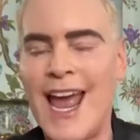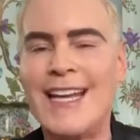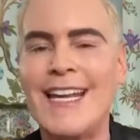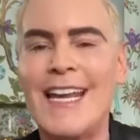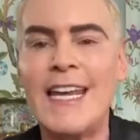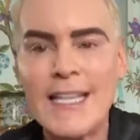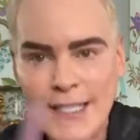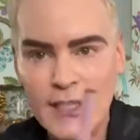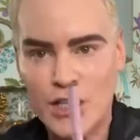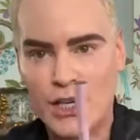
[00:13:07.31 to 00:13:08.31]
An
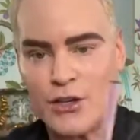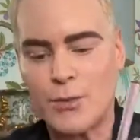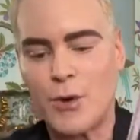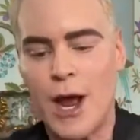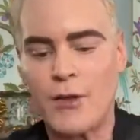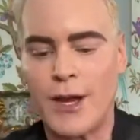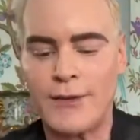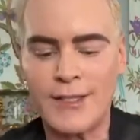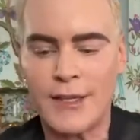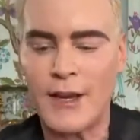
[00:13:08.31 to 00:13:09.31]
easy to use brow
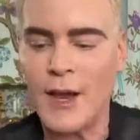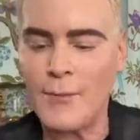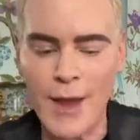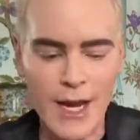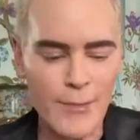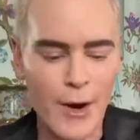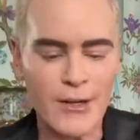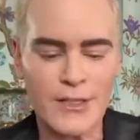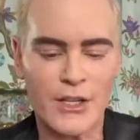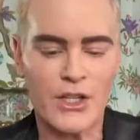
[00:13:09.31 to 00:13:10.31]
line. Listen, makeup
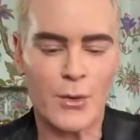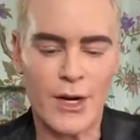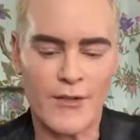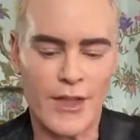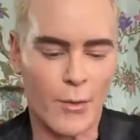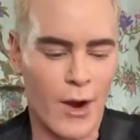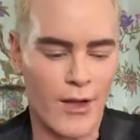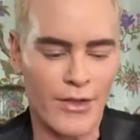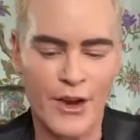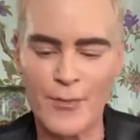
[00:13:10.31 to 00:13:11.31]
artists can do whatever they
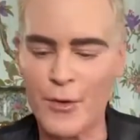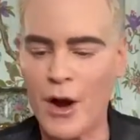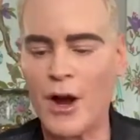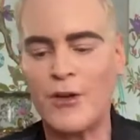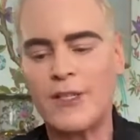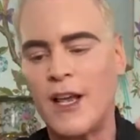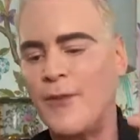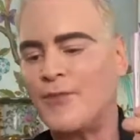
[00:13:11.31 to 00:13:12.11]
want. They're pros.